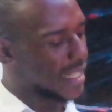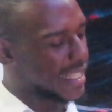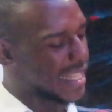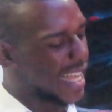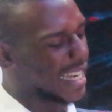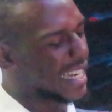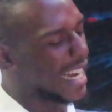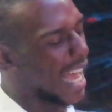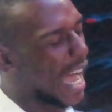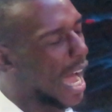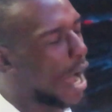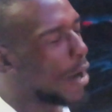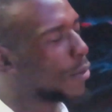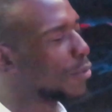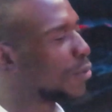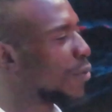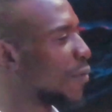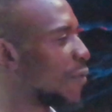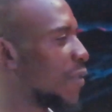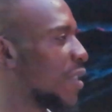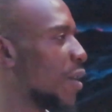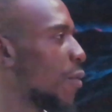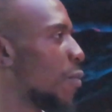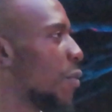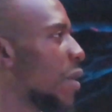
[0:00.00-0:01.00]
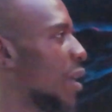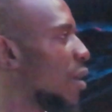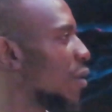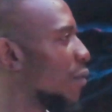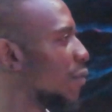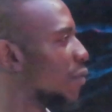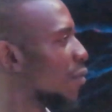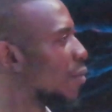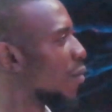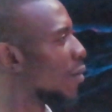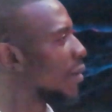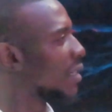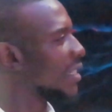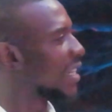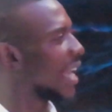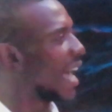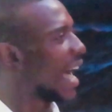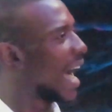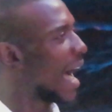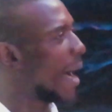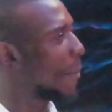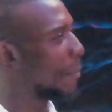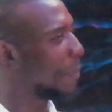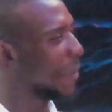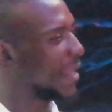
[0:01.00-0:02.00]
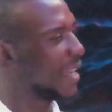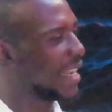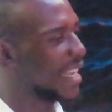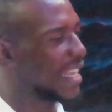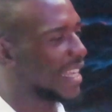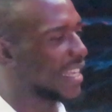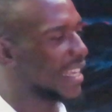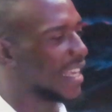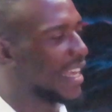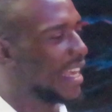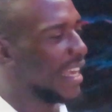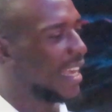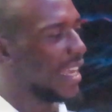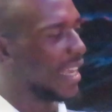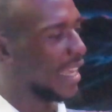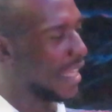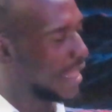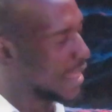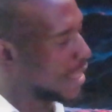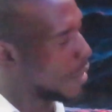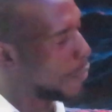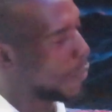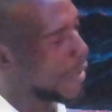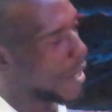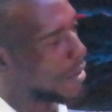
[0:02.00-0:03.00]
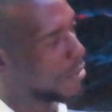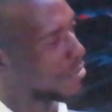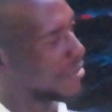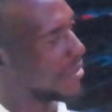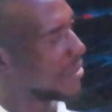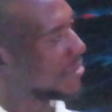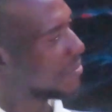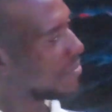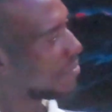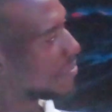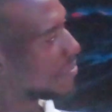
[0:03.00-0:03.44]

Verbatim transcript: things that are out of the will of God that are happening in the world?